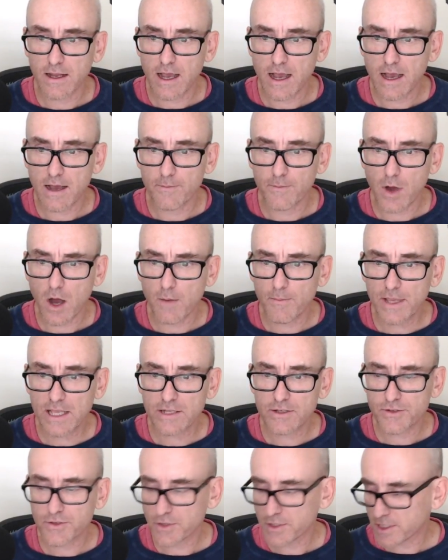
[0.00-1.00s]
I'll be
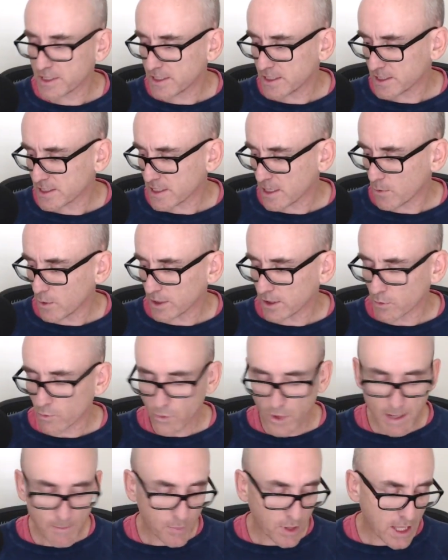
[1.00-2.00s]
interested to see what the
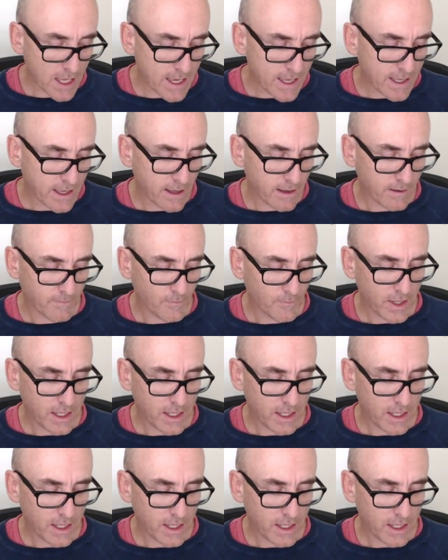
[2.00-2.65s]
replay